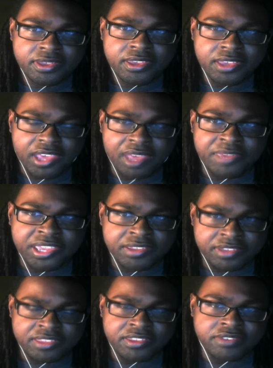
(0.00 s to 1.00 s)
I mean,
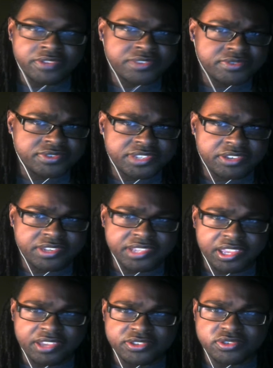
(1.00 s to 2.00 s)
in the original series, I
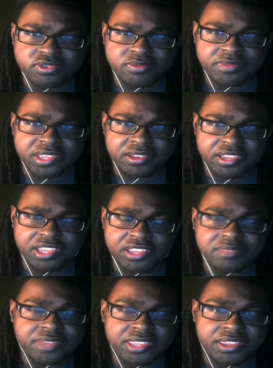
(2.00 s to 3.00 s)
assume that he had
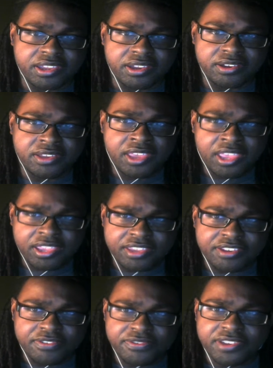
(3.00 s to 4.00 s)
been there,
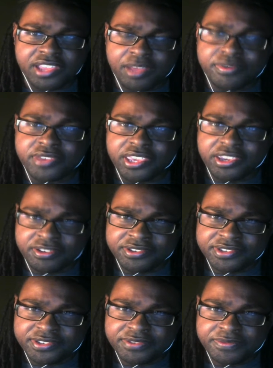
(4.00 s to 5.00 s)
for a couple years,